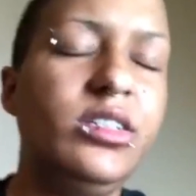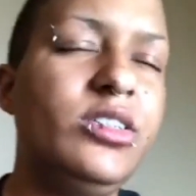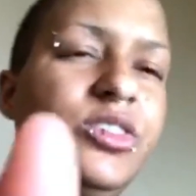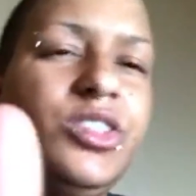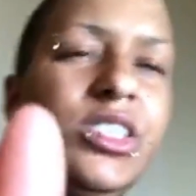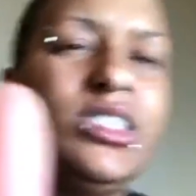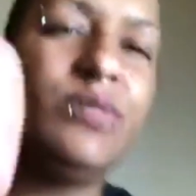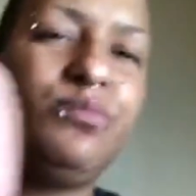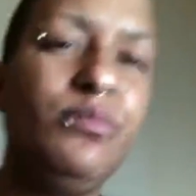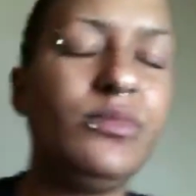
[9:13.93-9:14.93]
she's,
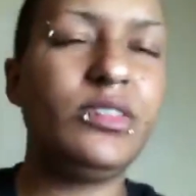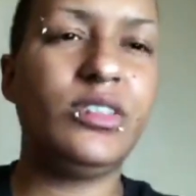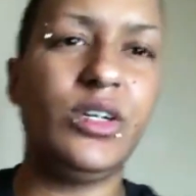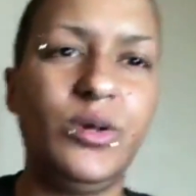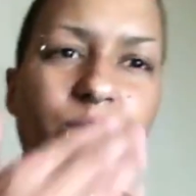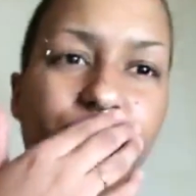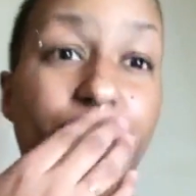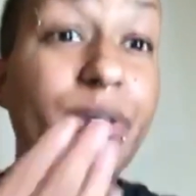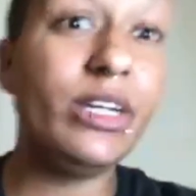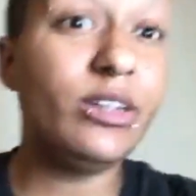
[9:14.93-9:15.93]

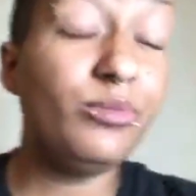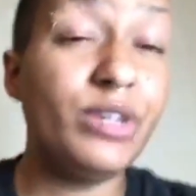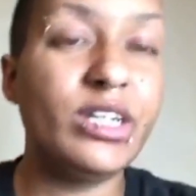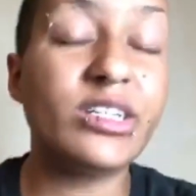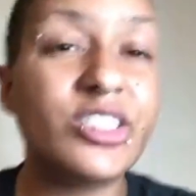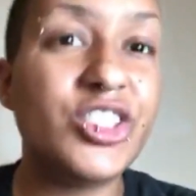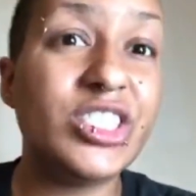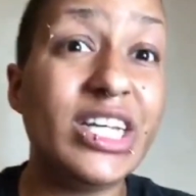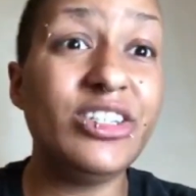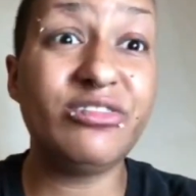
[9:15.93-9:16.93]
maybe because she
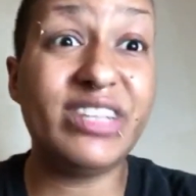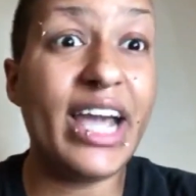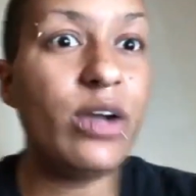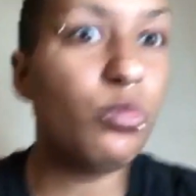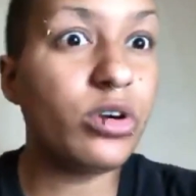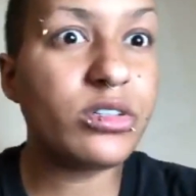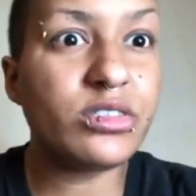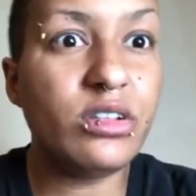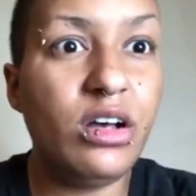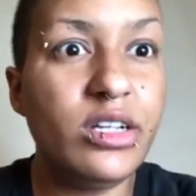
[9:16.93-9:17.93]
said her dad works a
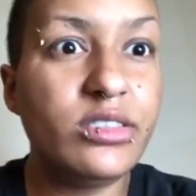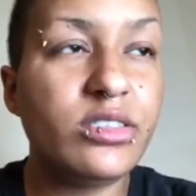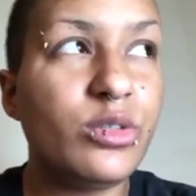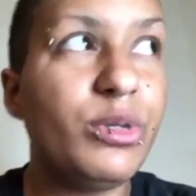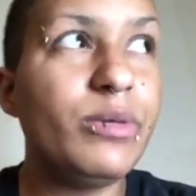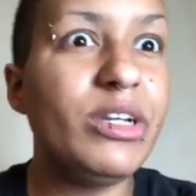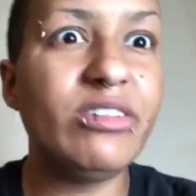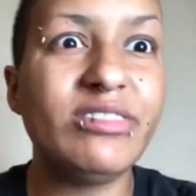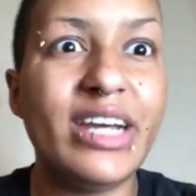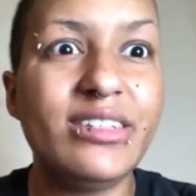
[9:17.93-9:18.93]
lot, so maybe
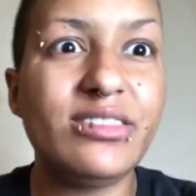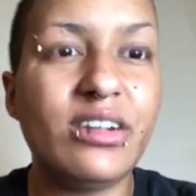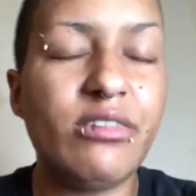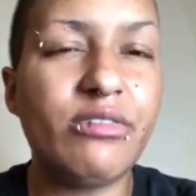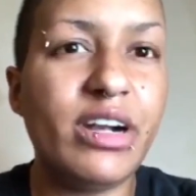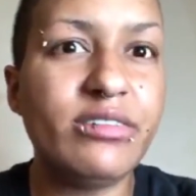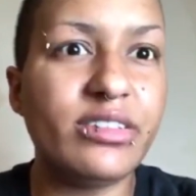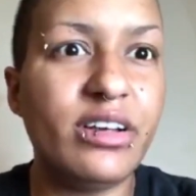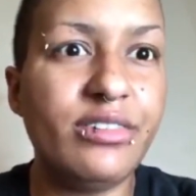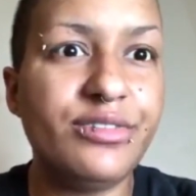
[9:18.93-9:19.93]
her dad's not around
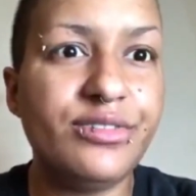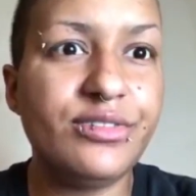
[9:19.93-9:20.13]
enough